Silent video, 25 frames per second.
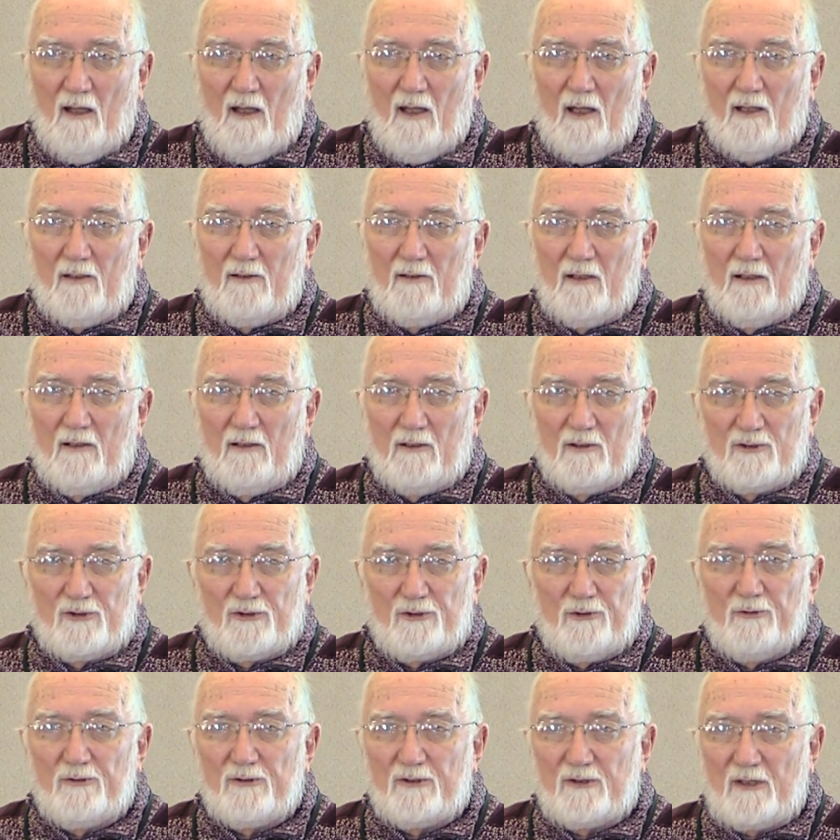and then as
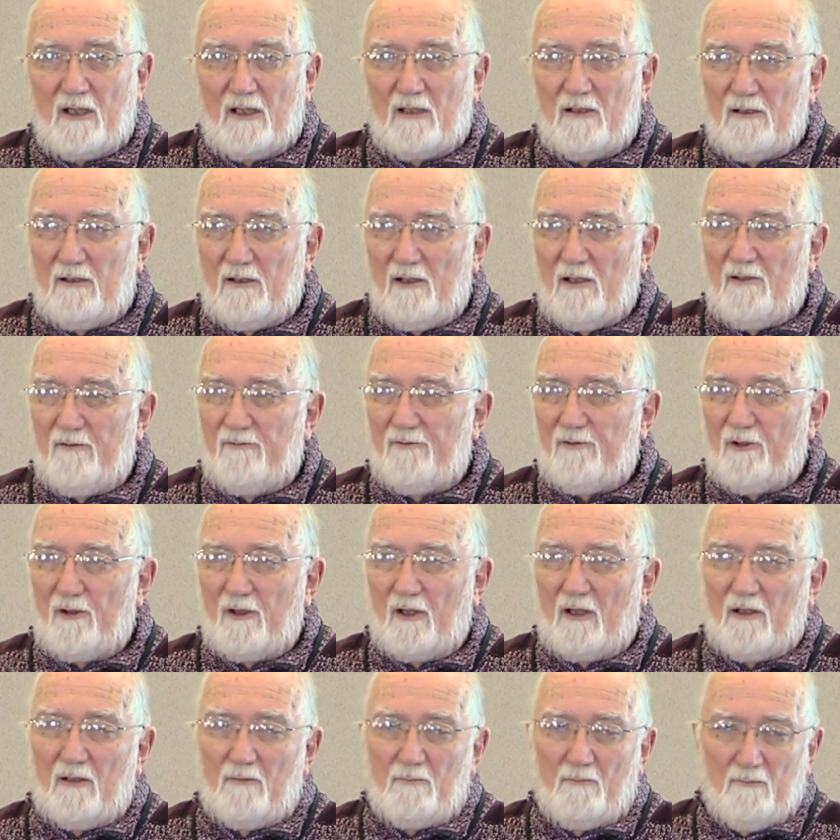soon as they leave, you
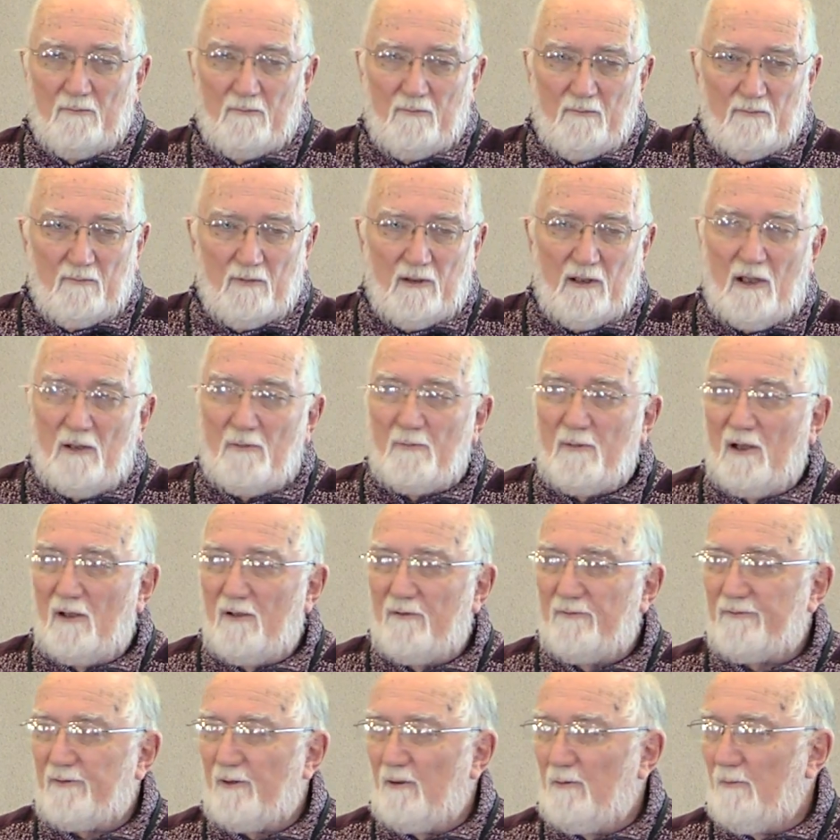get an email
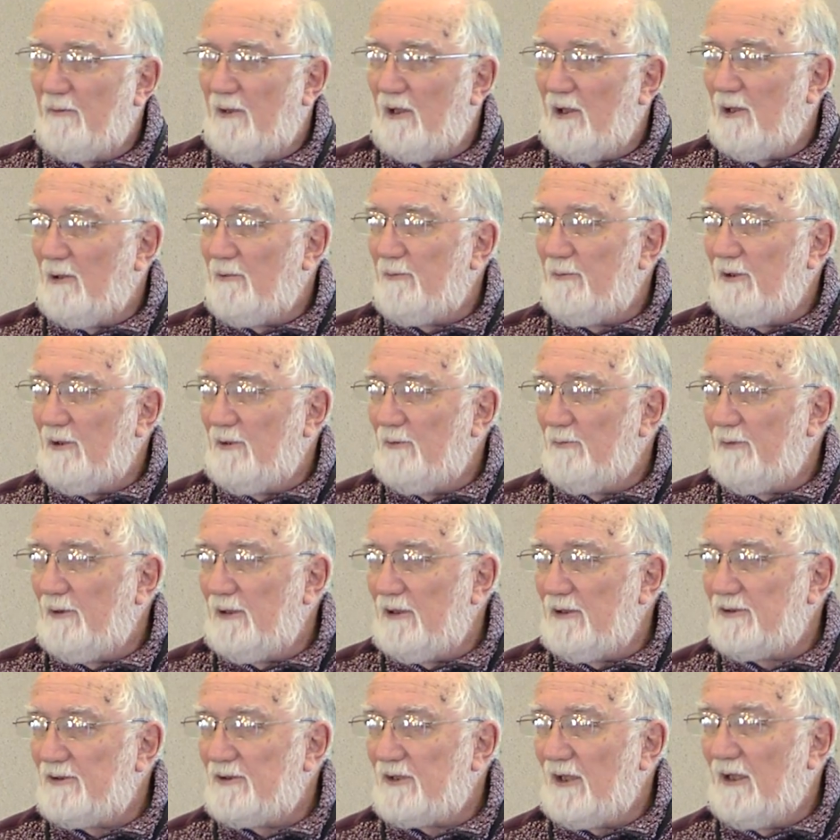from
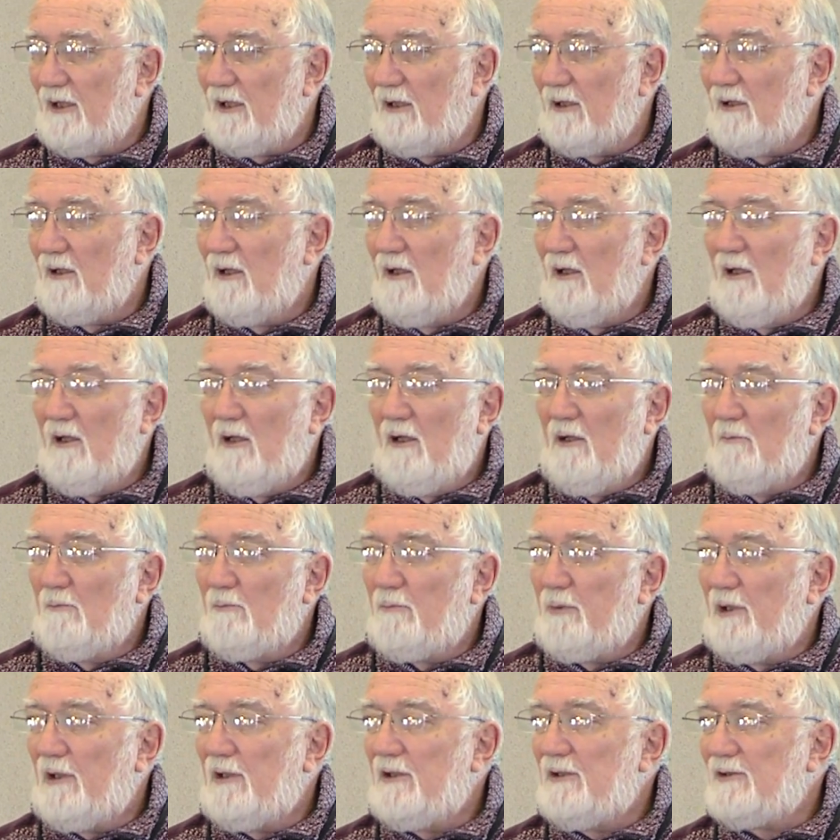Airbnb saying,
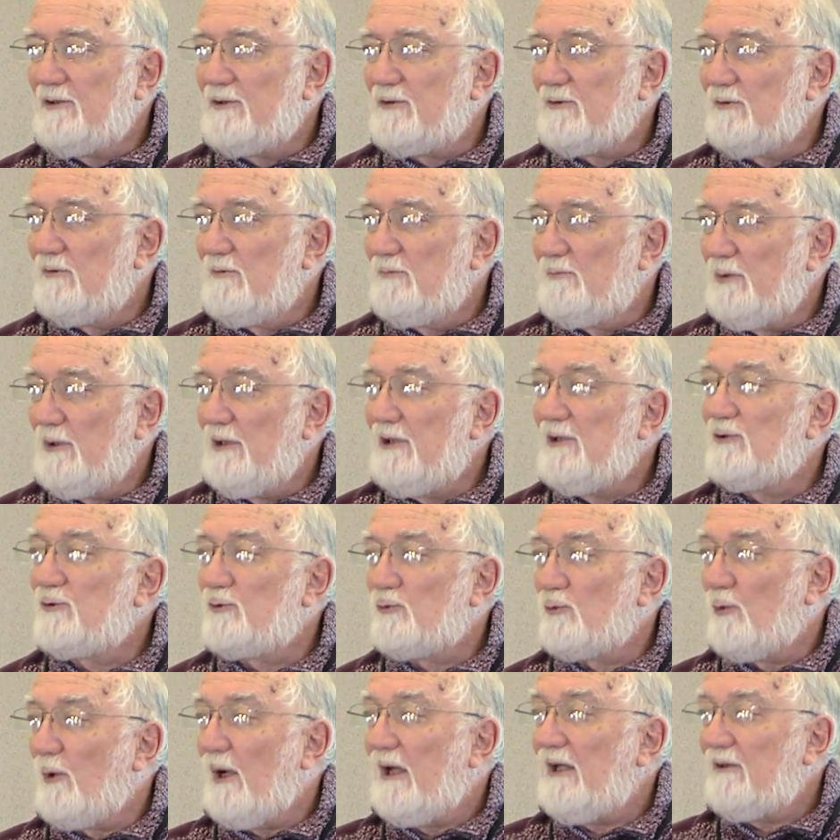please
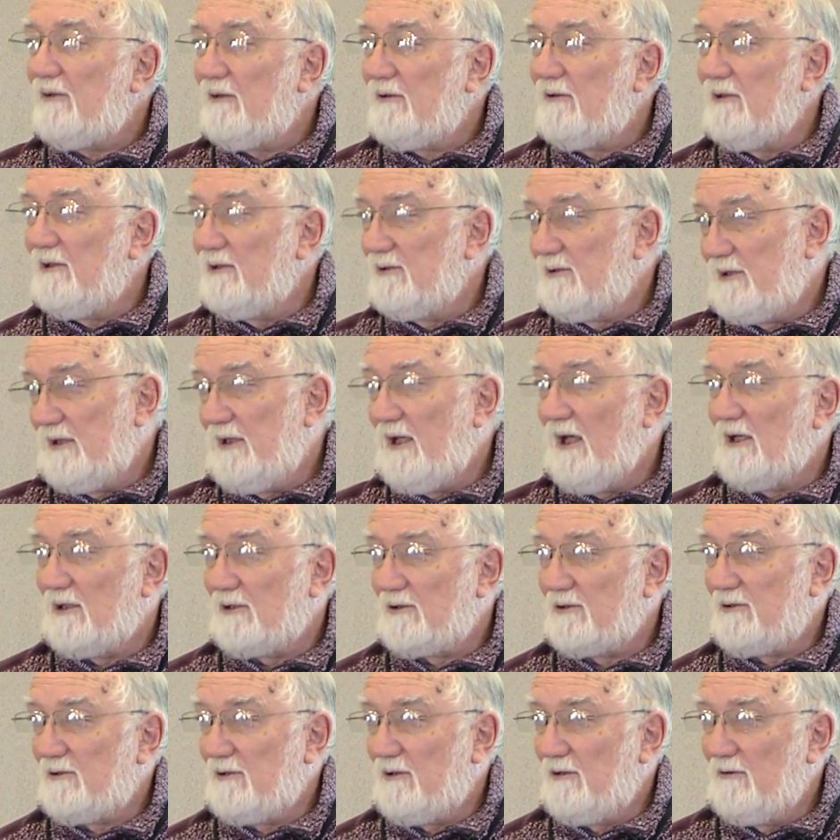rate this
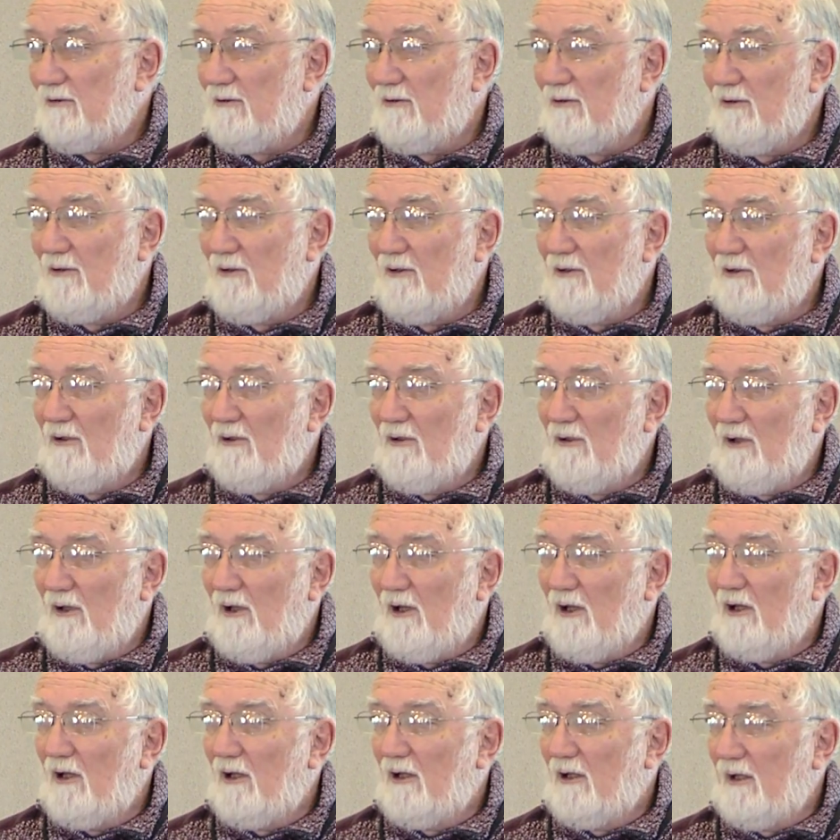guest.
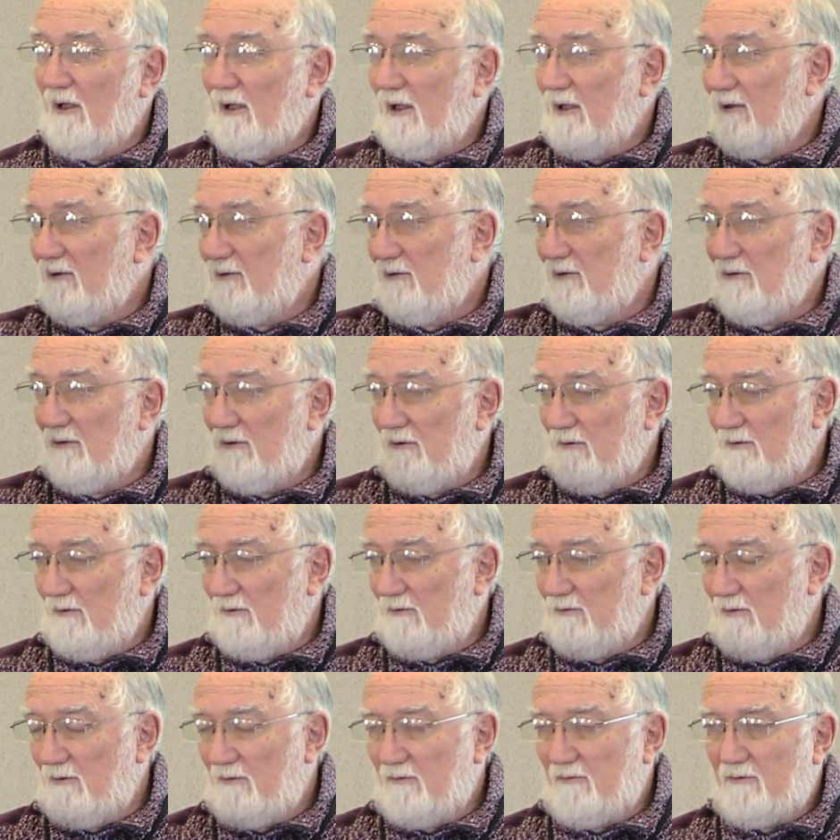And
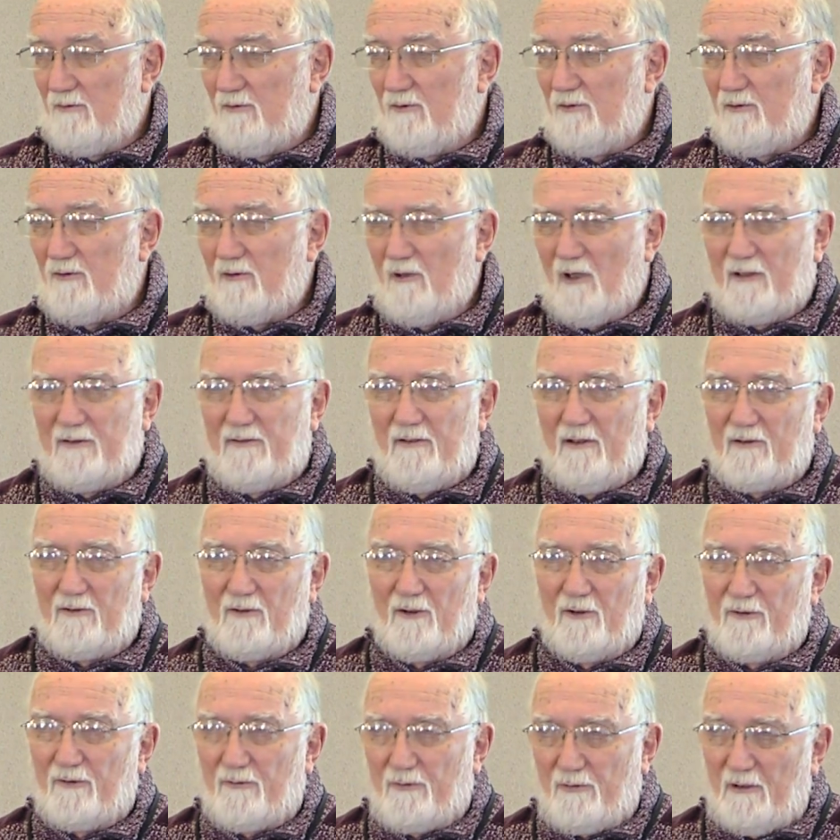I think
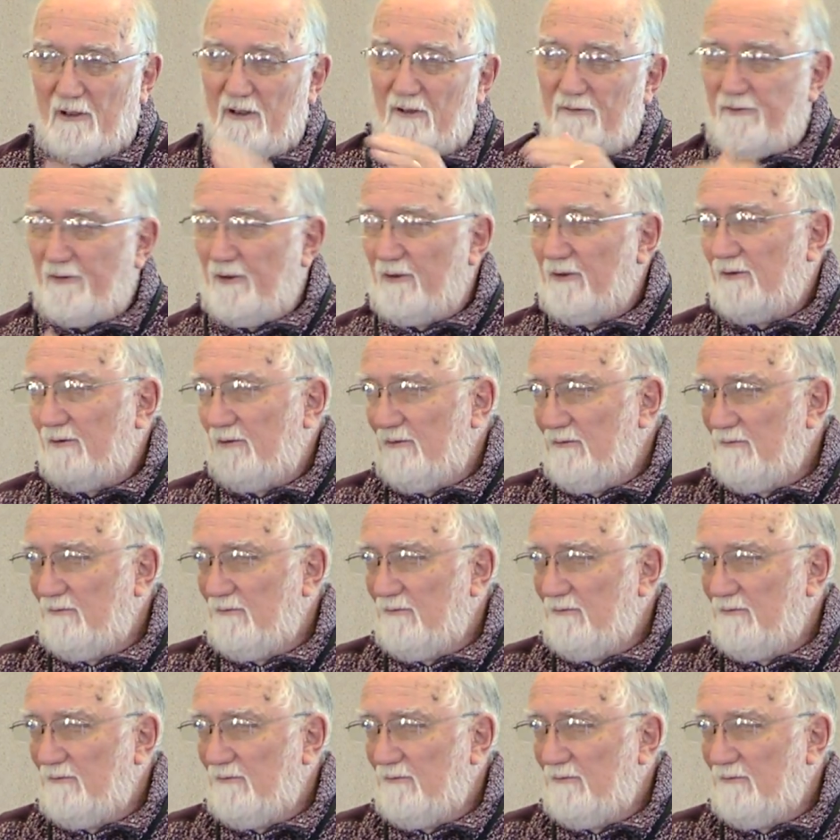there are 3 different